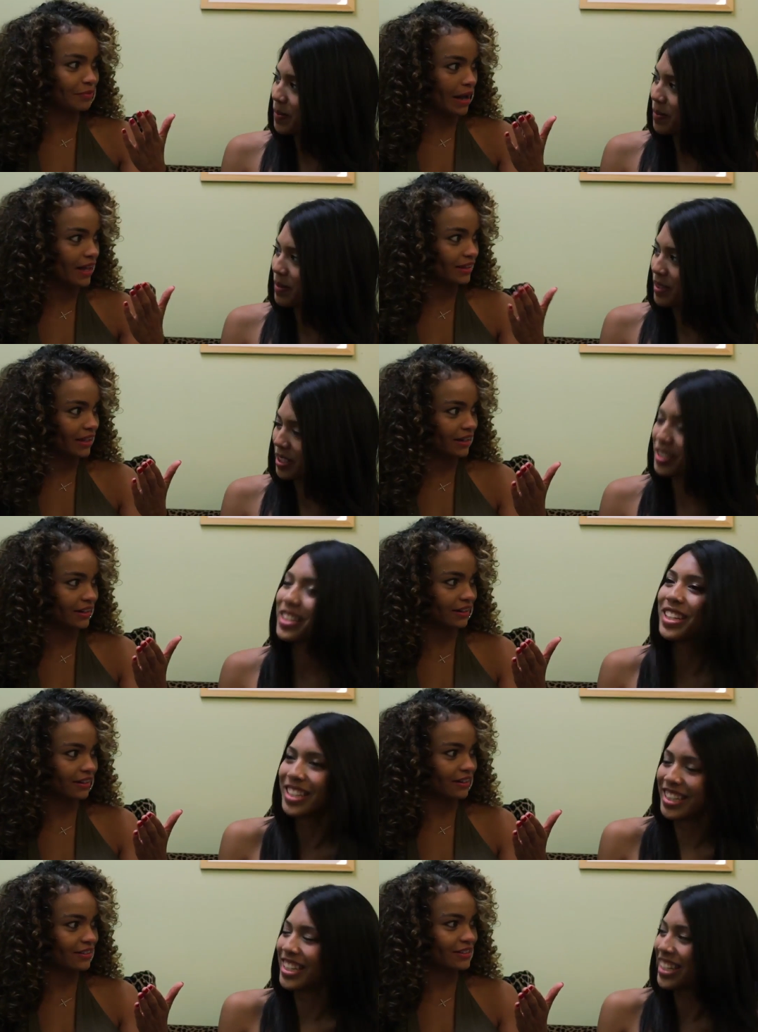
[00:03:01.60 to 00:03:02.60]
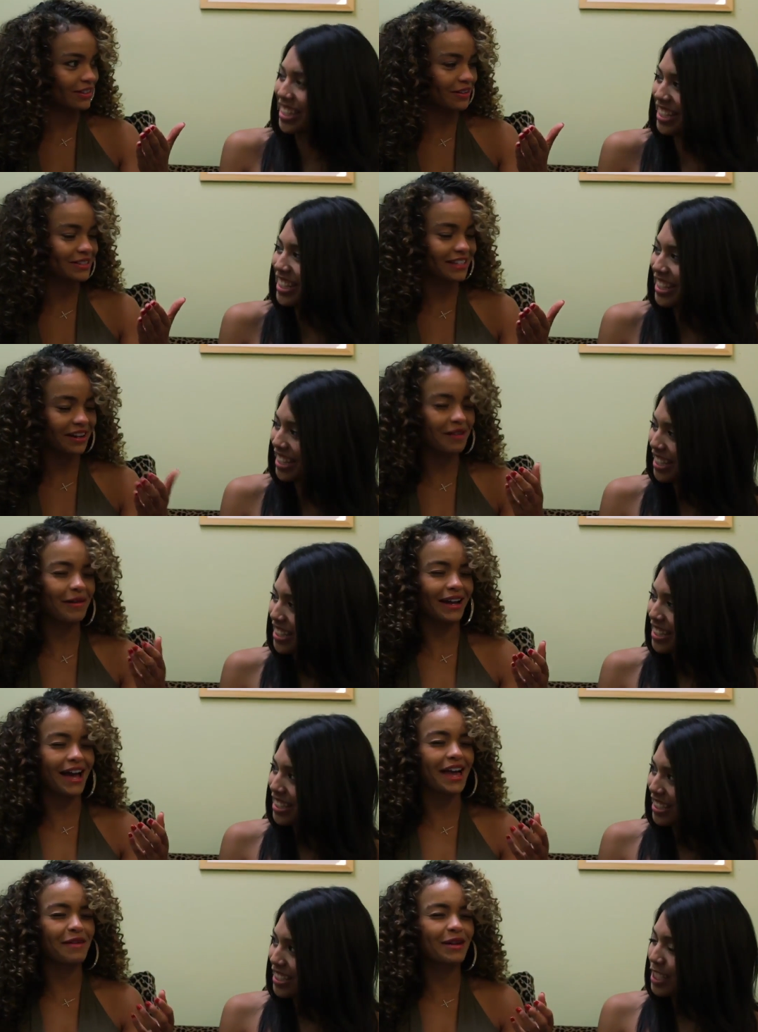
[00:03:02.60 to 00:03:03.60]
Speaker 1: buy liquor, you know? so I was like, oh my
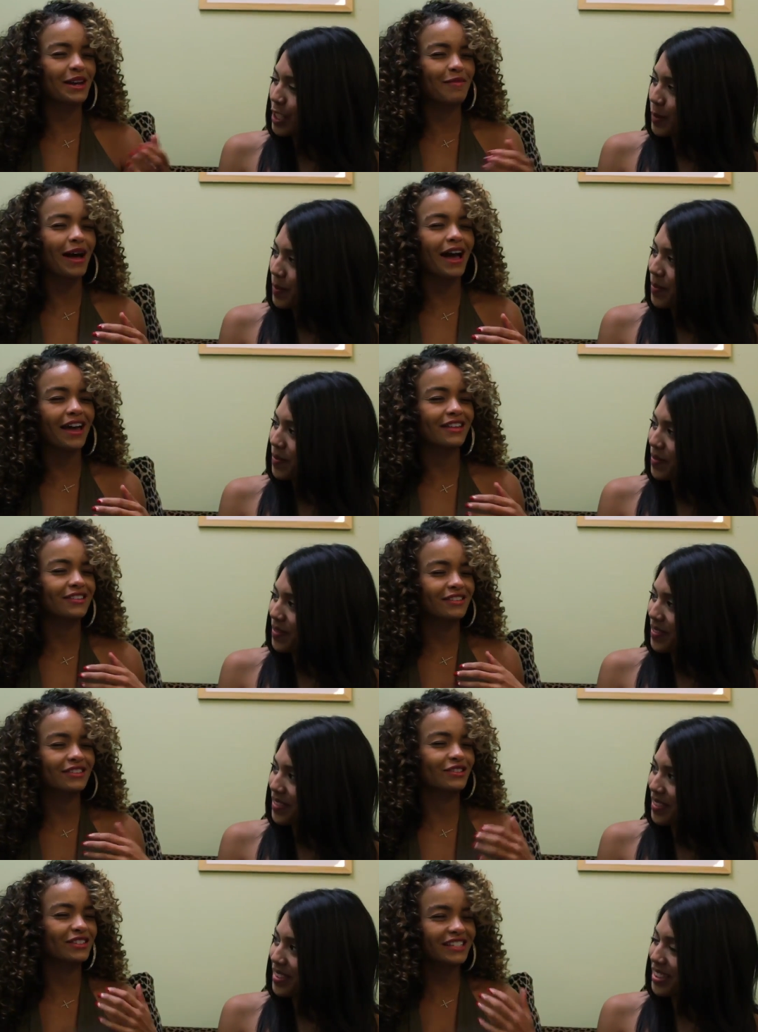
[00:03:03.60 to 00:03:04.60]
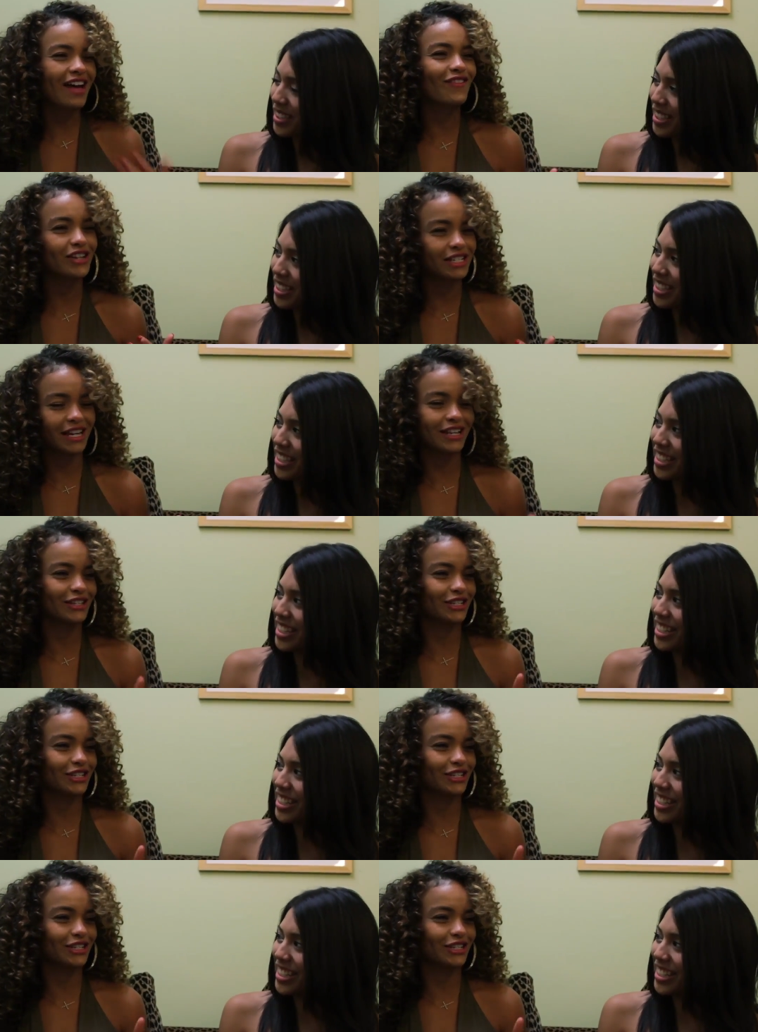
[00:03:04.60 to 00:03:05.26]
God, I'm going to buy 17